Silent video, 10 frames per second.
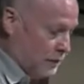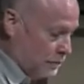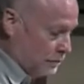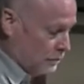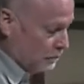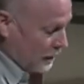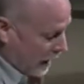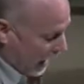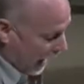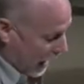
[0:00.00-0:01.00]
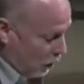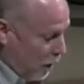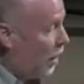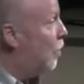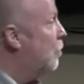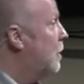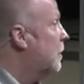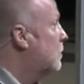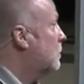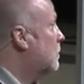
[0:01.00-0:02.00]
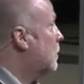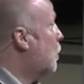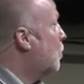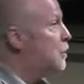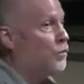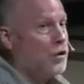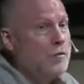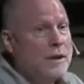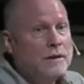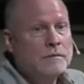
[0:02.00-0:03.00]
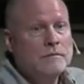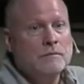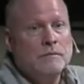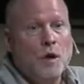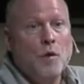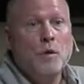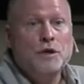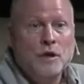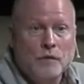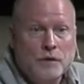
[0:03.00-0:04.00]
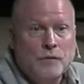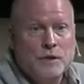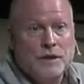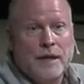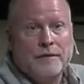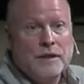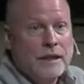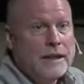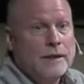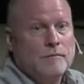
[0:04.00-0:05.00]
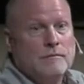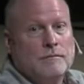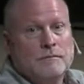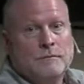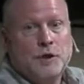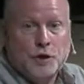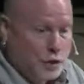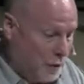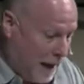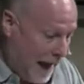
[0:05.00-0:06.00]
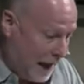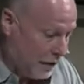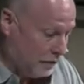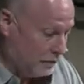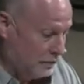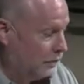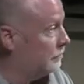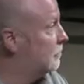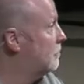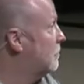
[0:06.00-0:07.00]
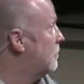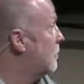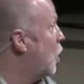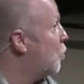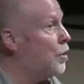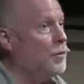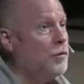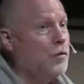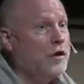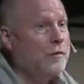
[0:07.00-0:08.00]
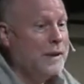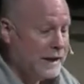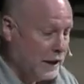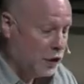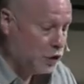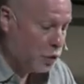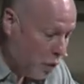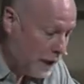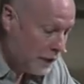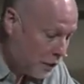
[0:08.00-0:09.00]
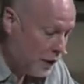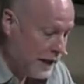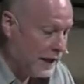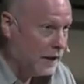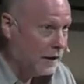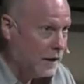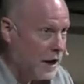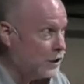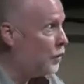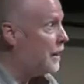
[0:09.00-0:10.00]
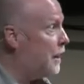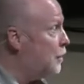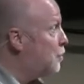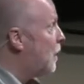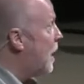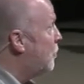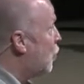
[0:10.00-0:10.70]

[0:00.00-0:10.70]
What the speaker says: you, how old was Reuben when Joseph was 17? Just do the math. Reuben would have been 23. So here's what I'm